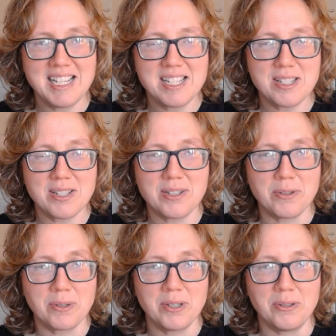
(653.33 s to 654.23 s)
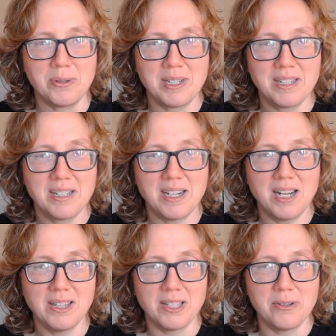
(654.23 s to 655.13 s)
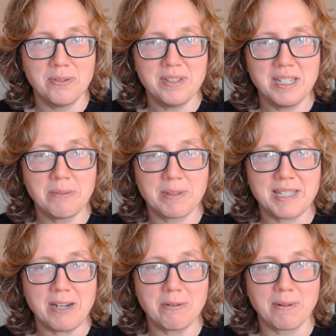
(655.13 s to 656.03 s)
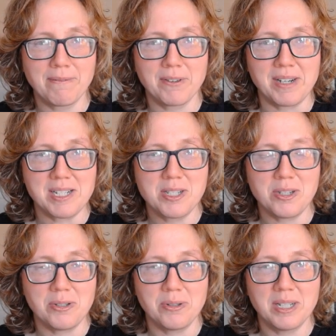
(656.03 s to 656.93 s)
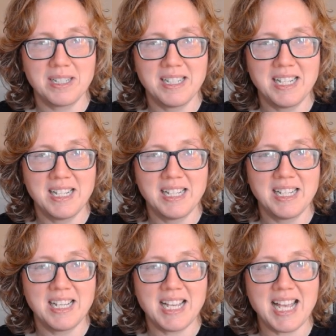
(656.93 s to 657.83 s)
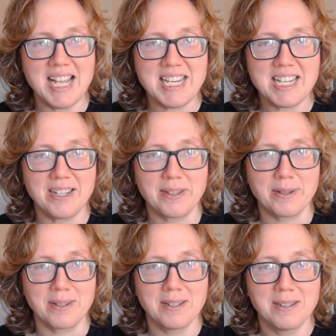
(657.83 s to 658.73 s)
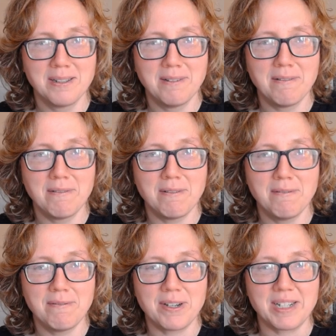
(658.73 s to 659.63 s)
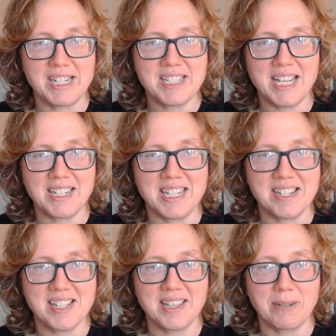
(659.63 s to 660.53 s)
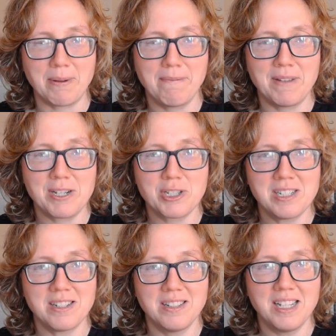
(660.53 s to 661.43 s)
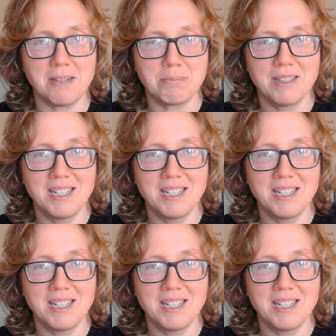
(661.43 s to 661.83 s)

Sudoku alone and without referring to any other variant techniques. I think we've finished it all up.